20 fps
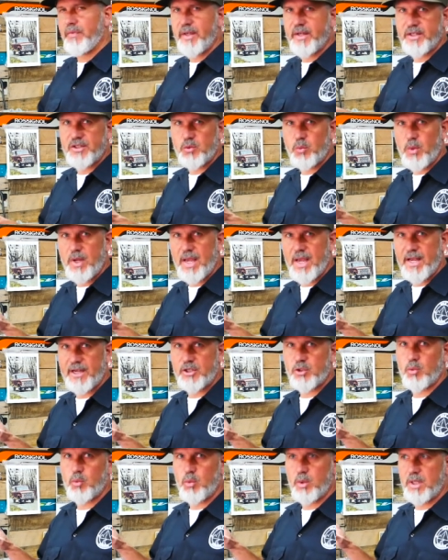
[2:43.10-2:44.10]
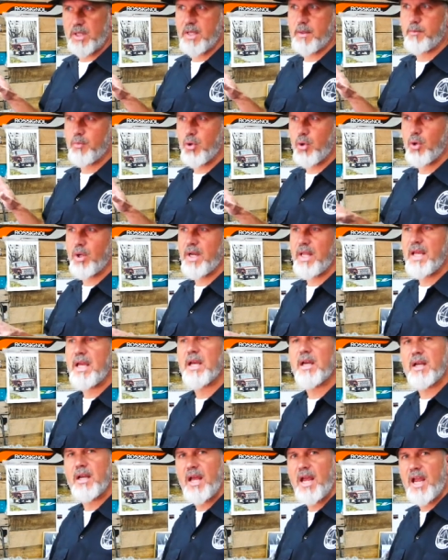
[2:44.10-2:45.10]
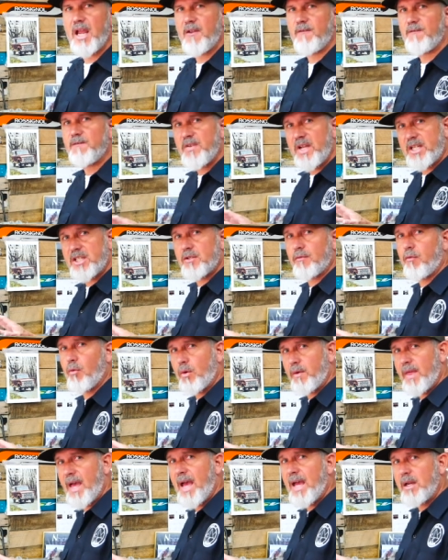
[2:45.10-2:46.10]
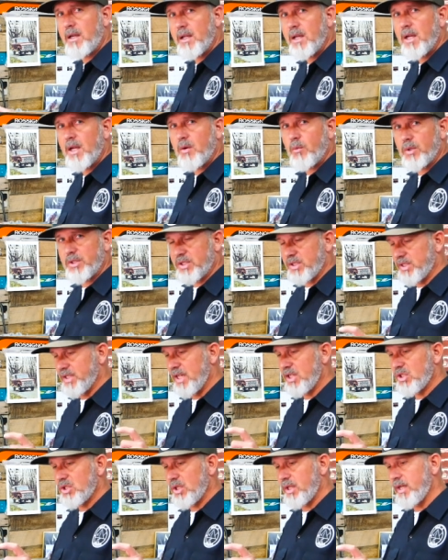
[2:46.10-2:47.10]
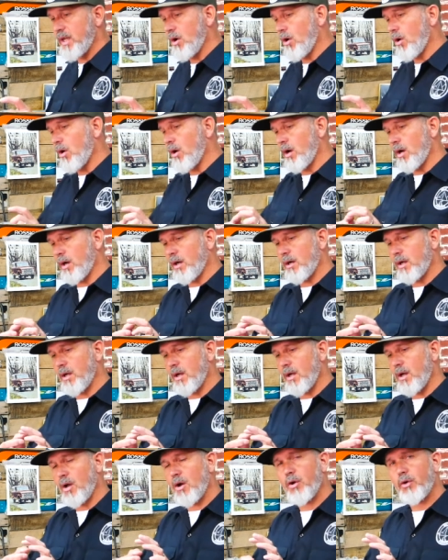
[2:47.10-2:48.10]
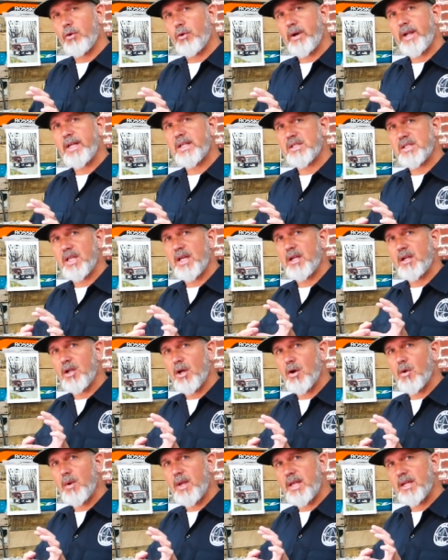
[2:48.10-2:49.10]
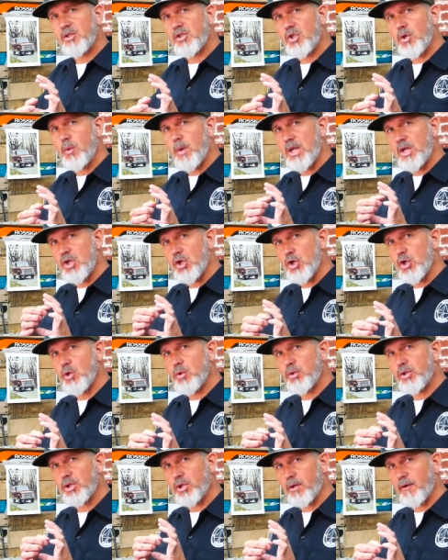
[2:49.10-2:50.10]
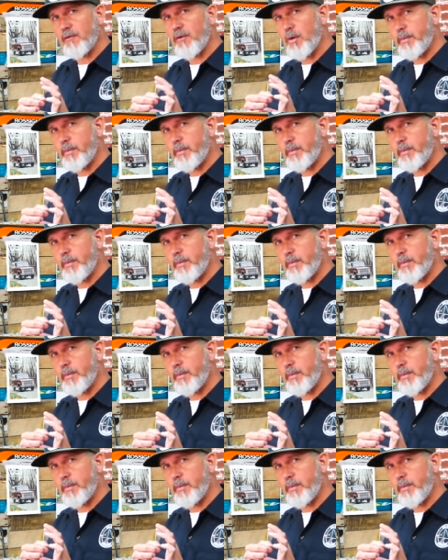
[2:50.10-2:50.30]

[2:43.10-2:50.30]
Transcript: this, we actually put in a fix for that, which essentially are uh, O-rings that go into a new servo